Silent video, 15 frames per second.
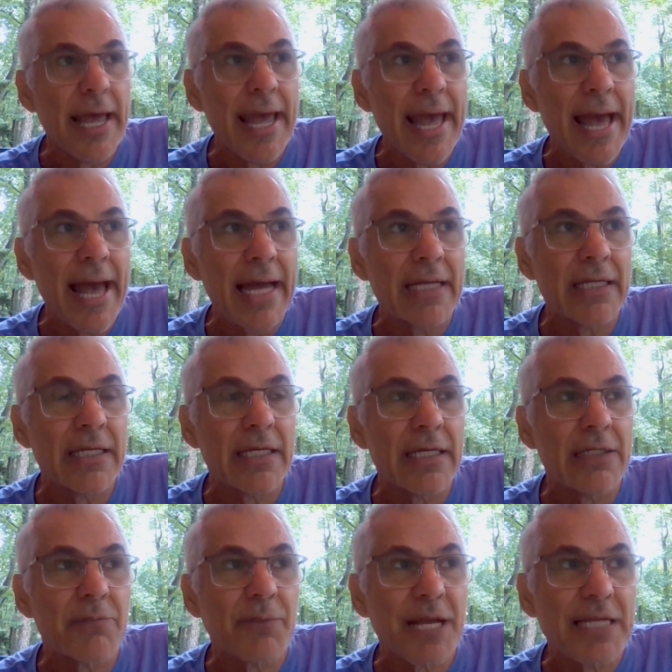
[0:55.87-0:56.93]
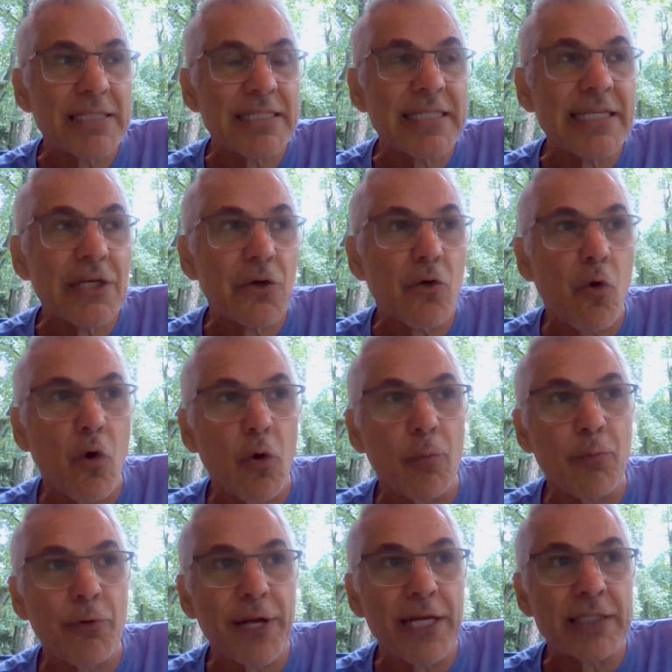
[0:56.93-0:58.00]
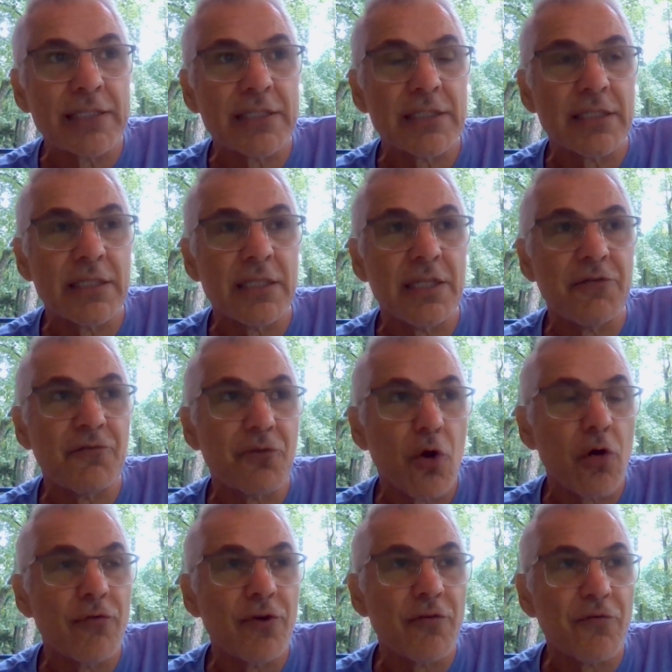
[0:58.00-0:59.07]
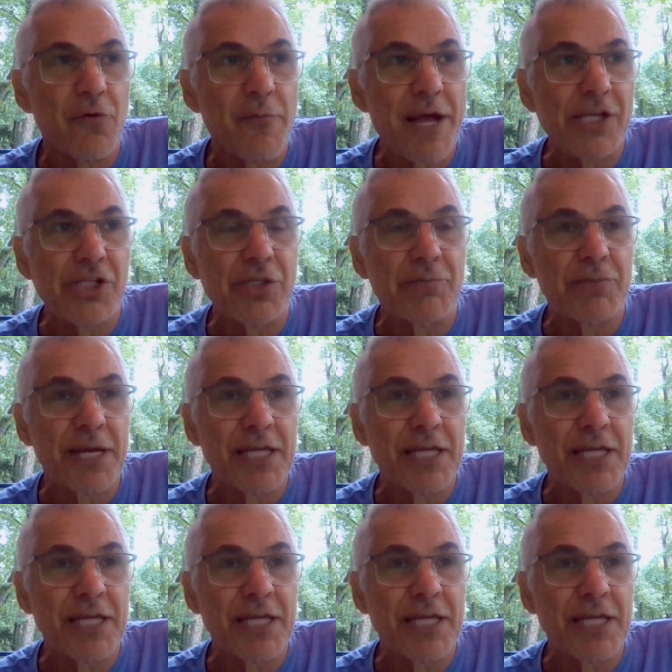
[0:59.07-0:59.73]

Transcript: and it basically incorporates the flow of information